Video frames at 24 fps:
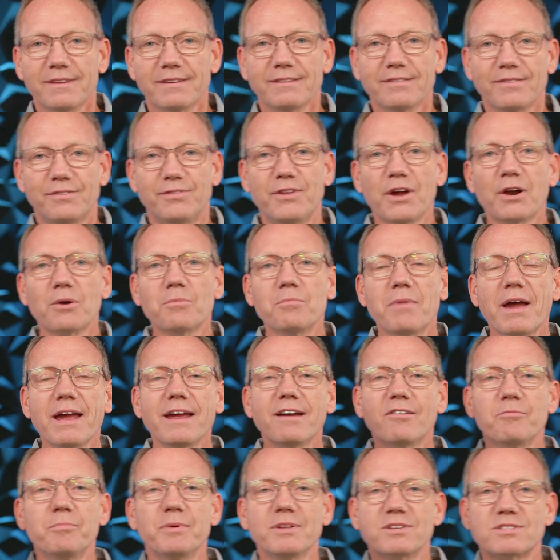there may
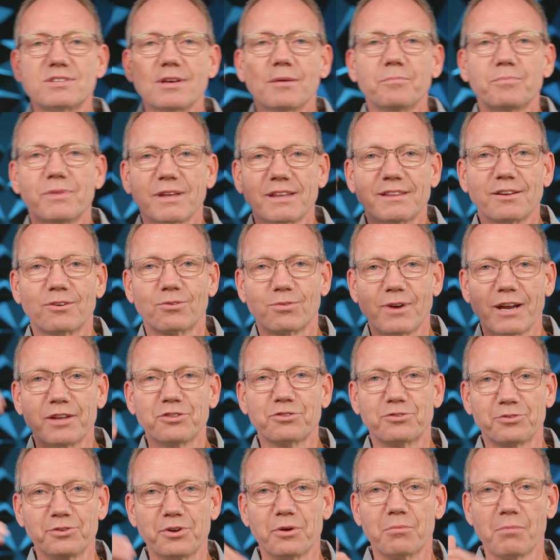have been something that ran
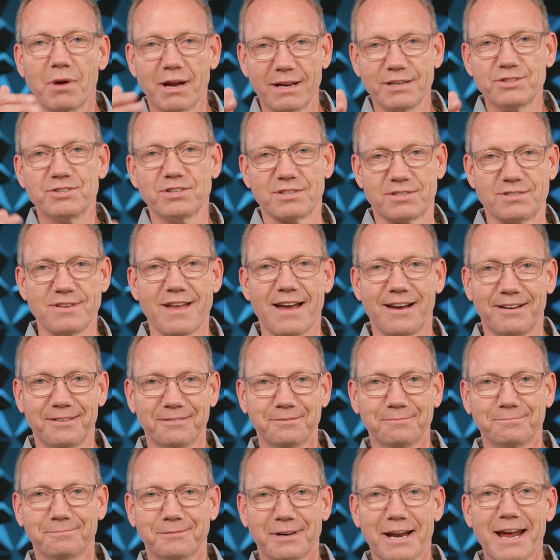through your mind just now
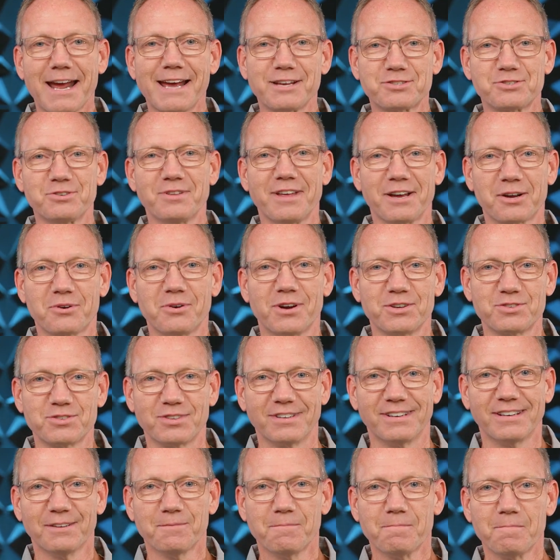when I asked you that
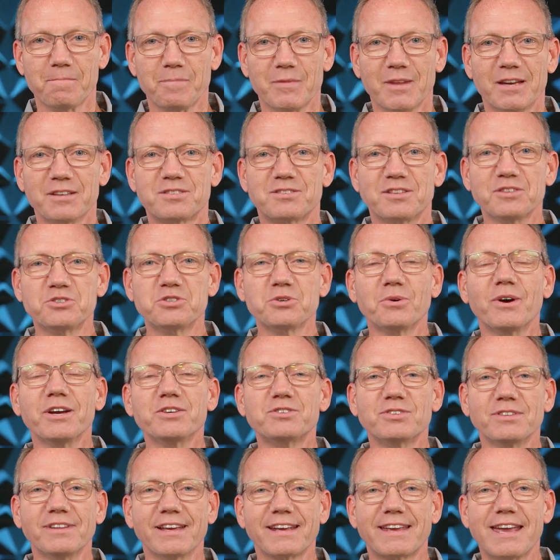question. A
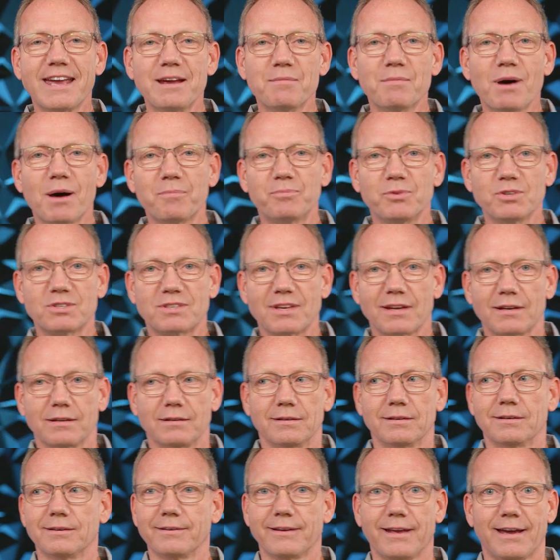situation that came up, you said,
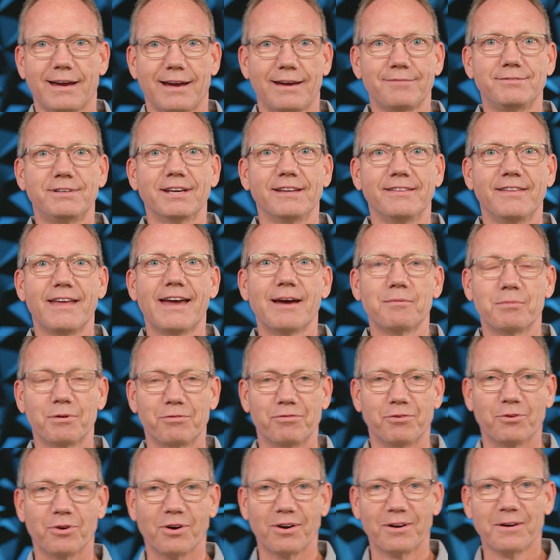oh yeah, I've done that
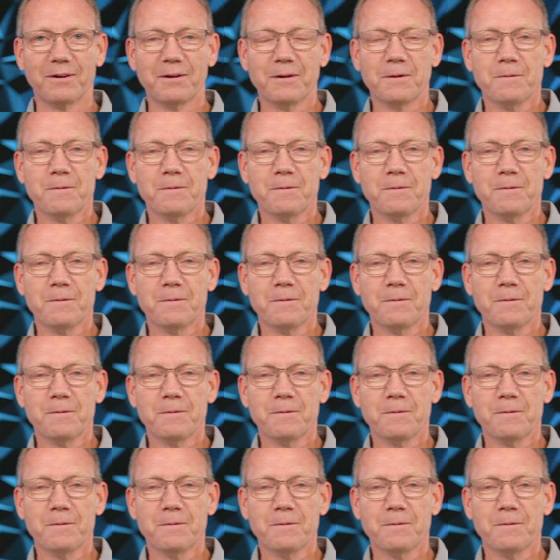before.